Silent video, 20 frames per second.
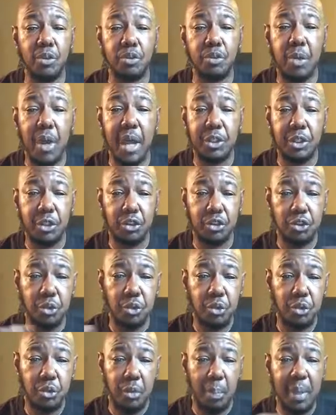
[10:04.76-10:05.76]
try to
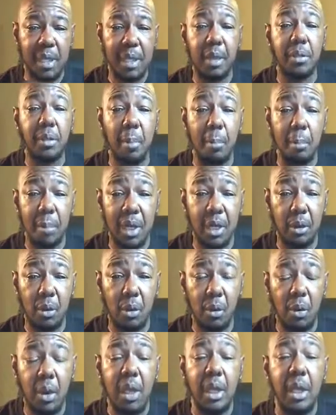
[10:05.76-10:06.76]
choose to be in the
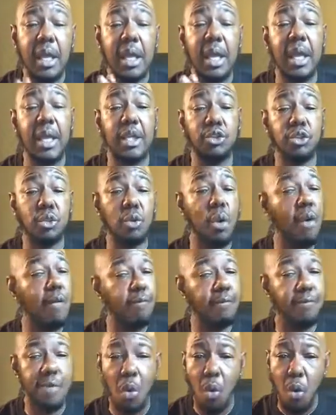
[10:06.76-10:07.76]
middle and to
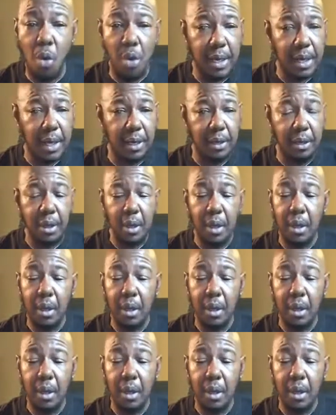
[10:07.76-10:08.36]
avoid